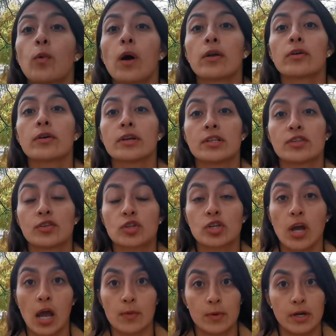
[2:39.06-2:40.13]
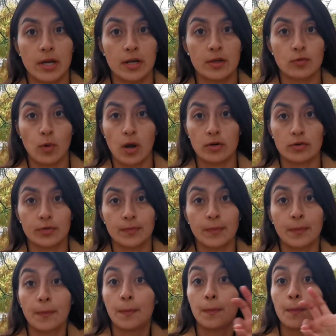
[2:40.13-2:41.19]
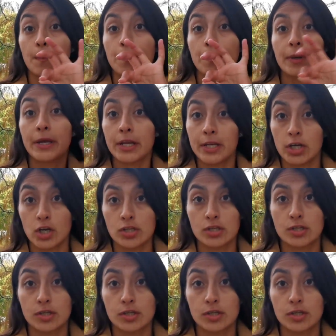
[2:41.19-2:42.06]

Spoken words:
water is just carbonated water, period.